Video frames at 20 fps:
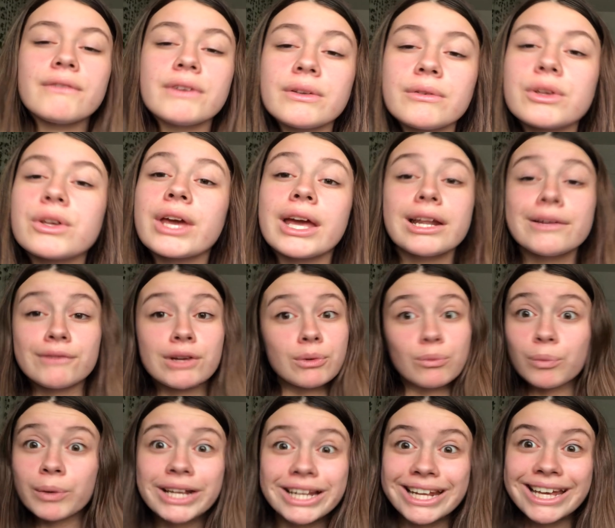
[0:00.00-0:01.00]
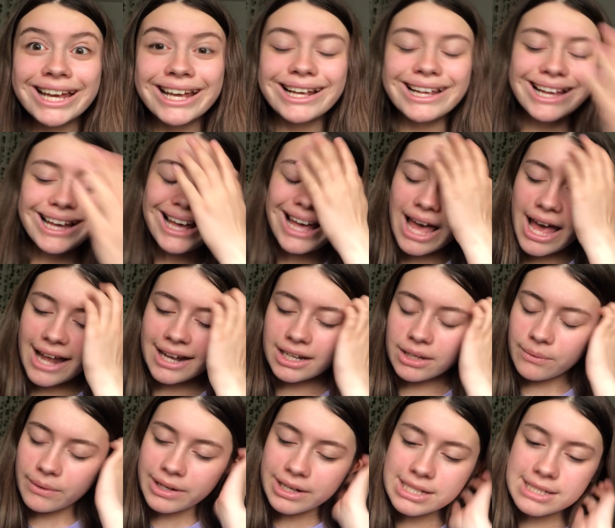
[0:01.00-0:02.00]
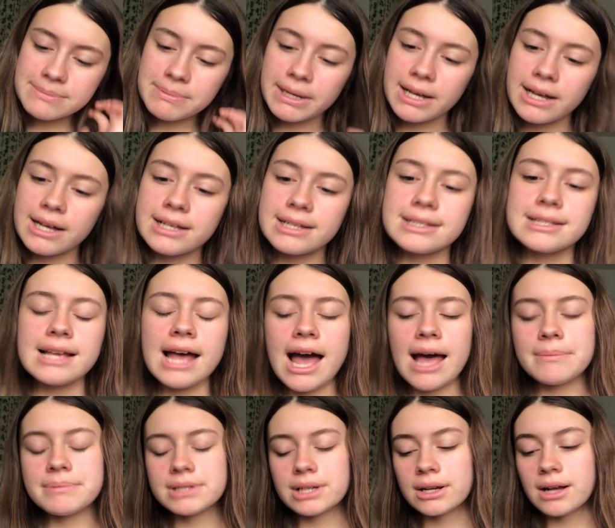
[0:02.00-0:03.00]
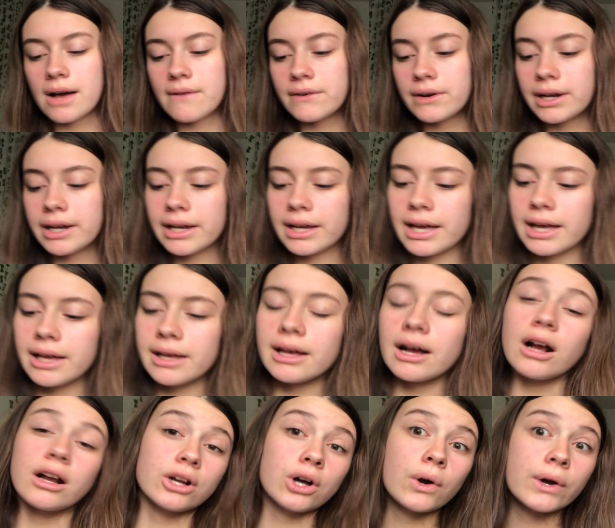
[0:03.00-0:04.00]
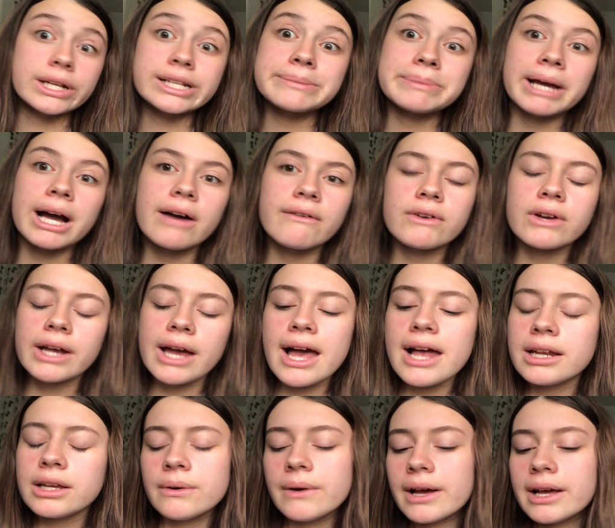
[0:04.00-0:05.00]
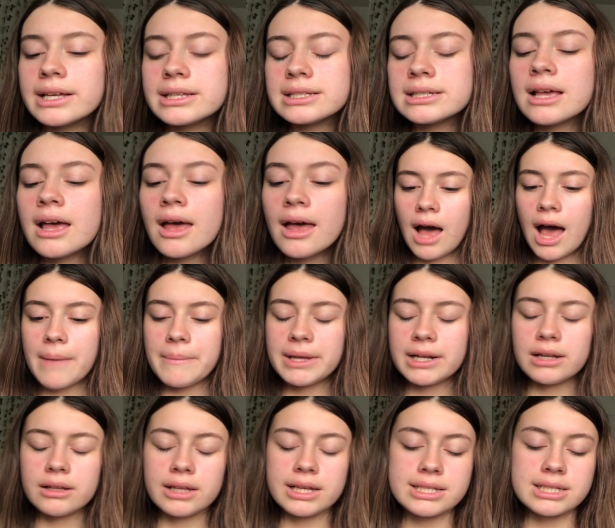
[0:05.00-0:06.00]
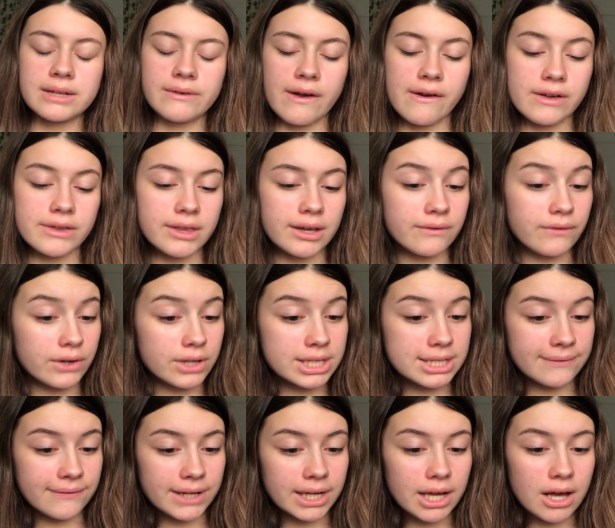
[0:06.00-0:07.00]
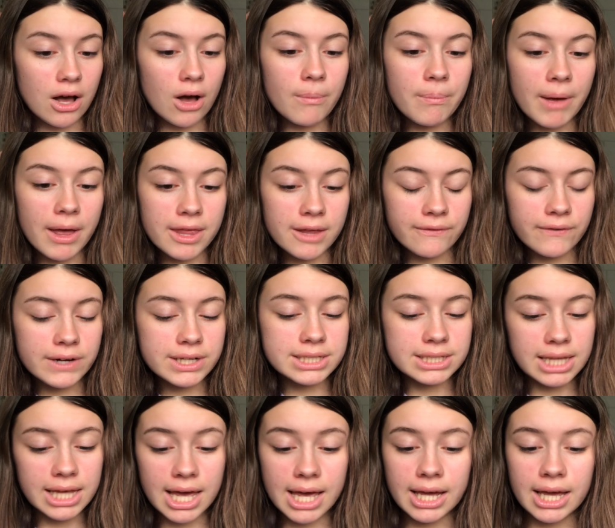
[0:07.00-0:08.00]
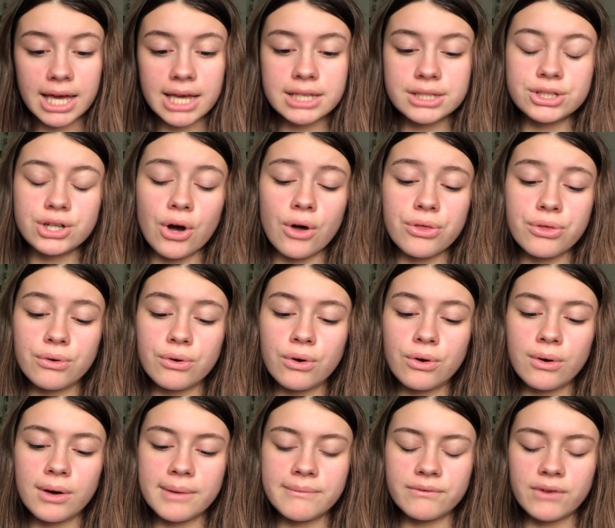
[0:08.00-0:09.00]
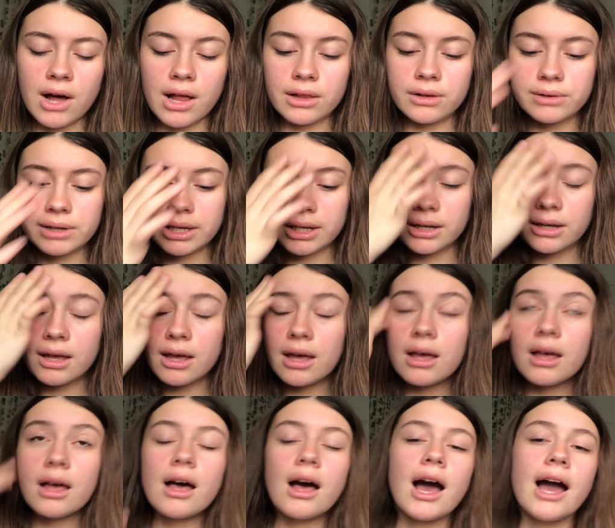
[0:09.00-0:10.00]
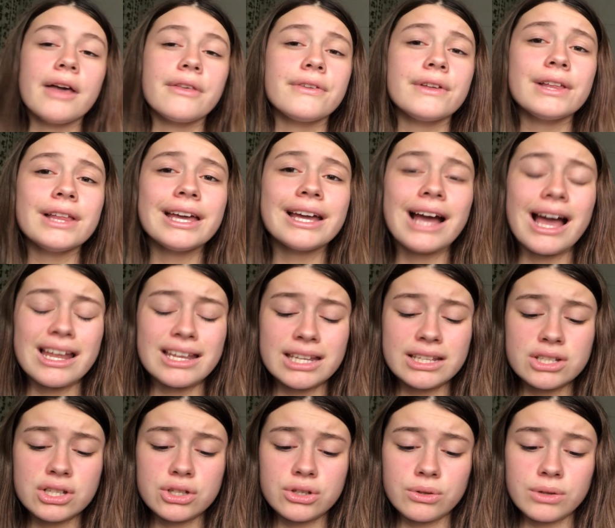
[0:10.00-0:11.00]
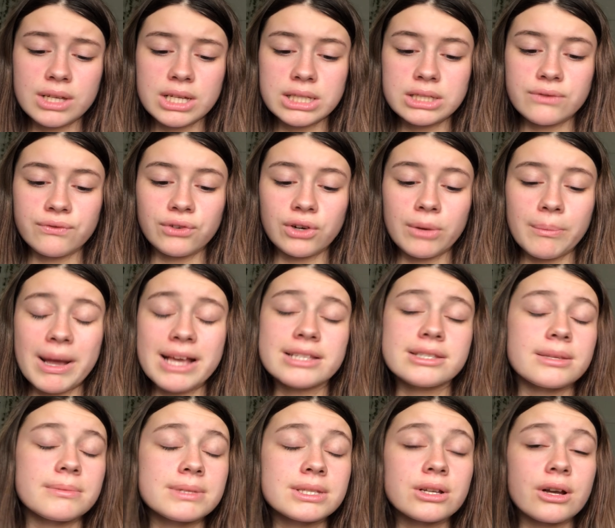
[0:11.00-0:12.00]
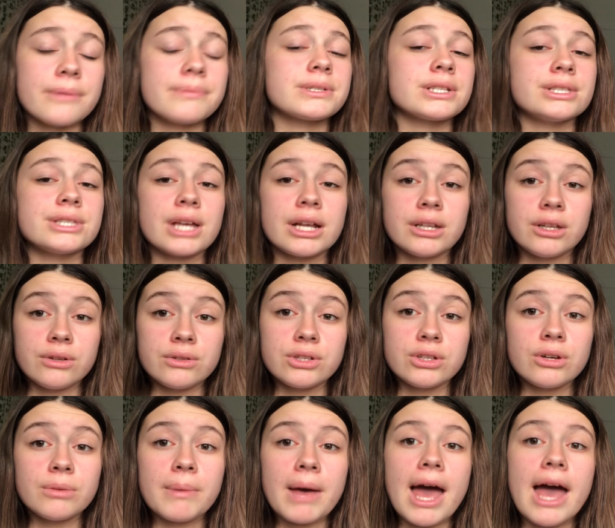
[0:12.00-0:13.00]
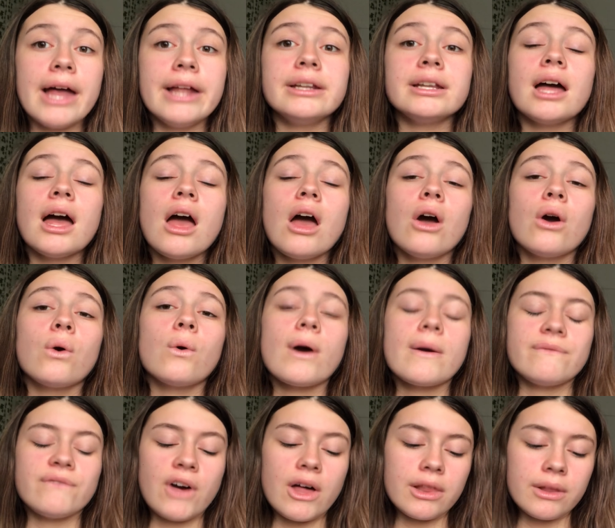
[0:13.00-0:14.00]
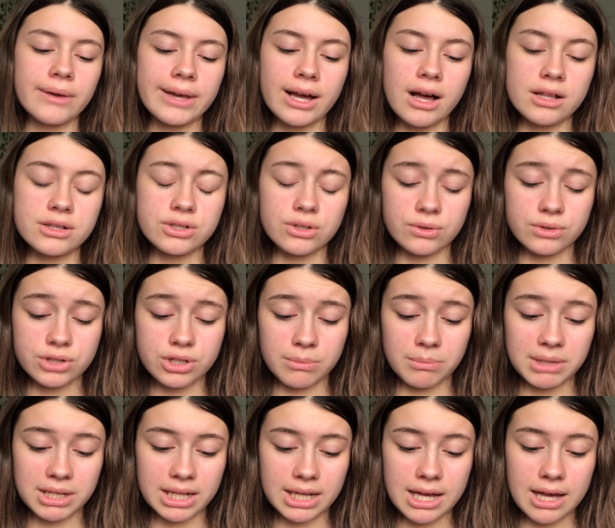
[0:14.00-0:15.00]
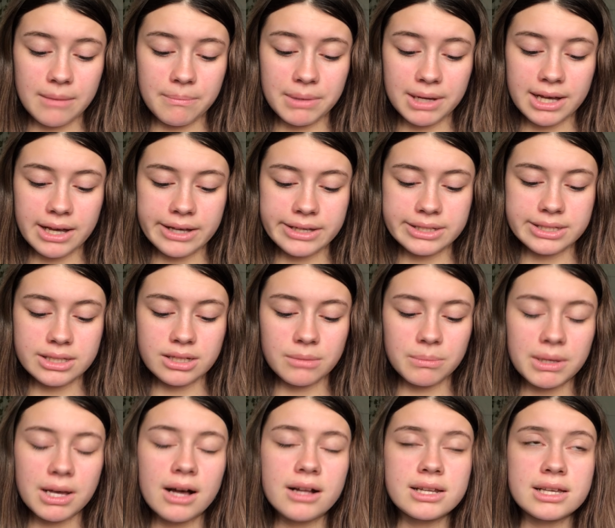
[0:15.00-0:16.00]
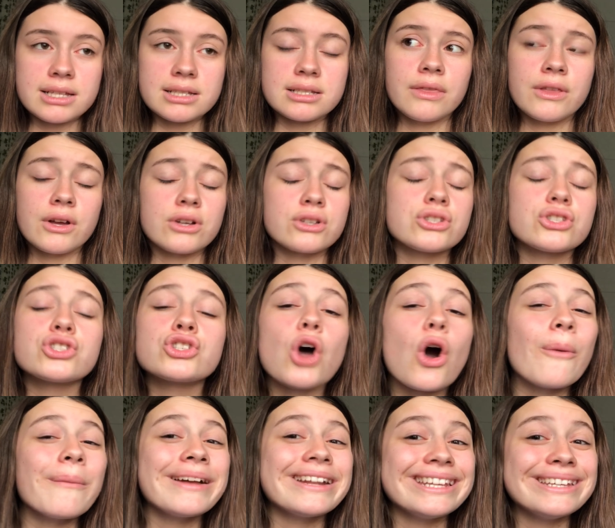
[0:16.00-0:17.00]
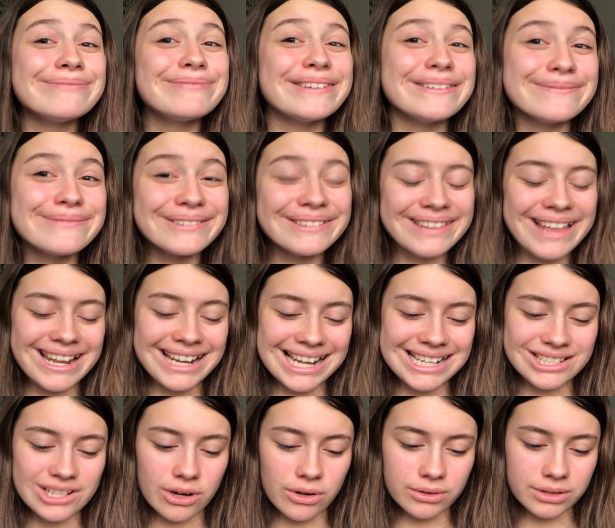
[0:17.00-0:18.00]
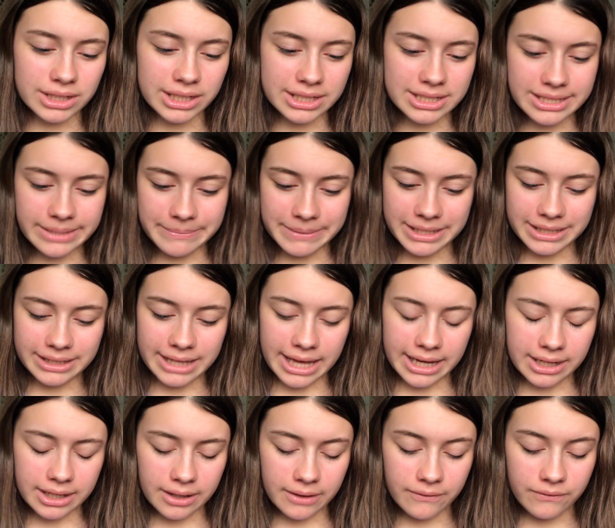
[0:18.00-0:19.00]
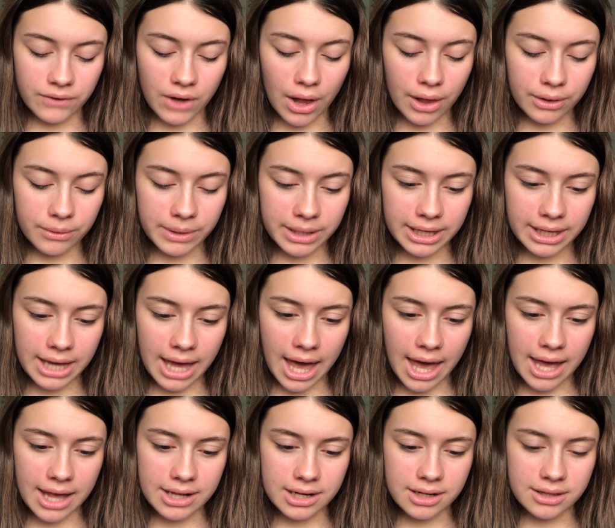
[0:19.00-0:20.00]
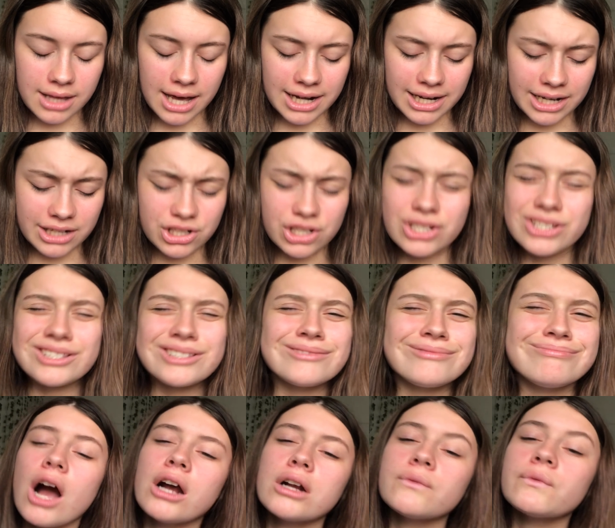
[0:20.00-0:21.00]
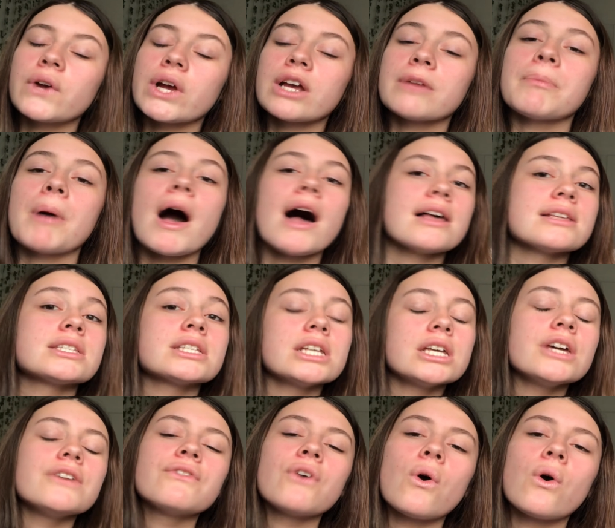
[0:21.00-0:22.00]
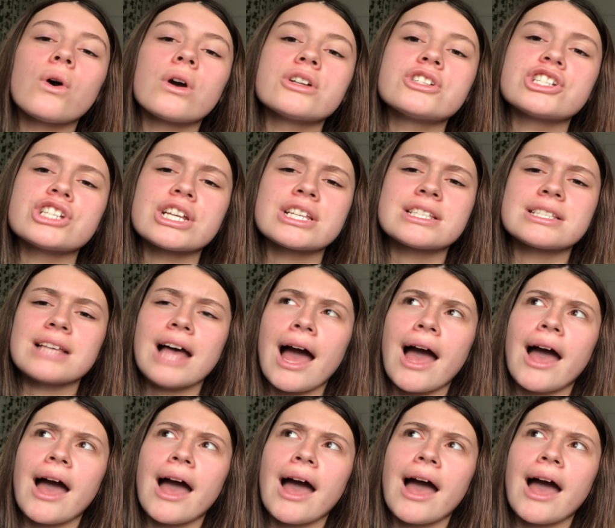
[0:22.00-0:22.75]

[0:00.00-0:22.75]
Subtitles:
You can't even read it anyways because apps are going to be covering it anyways. I made a list of everything for this video, but the first thing is go through who I'm following. I feel like I need to do this for my subscriptions on YouTube and who I'm following on social media because, to be honest, there's so many people that I don't need to be following and that I just aren't very positive, or just